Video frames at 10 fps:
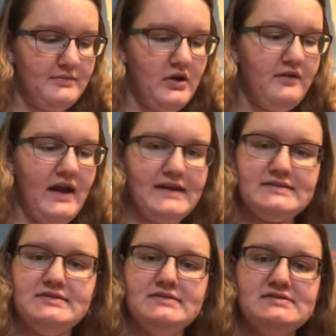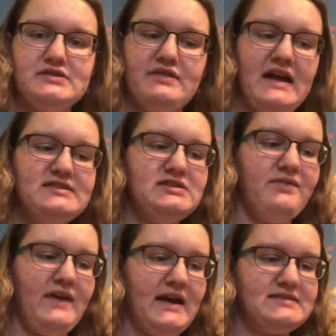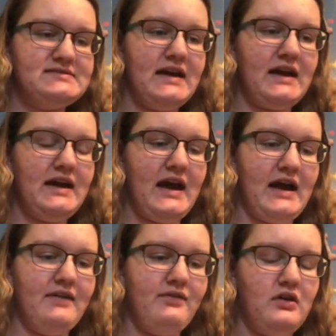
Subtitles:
All right, so that's the facts that I have.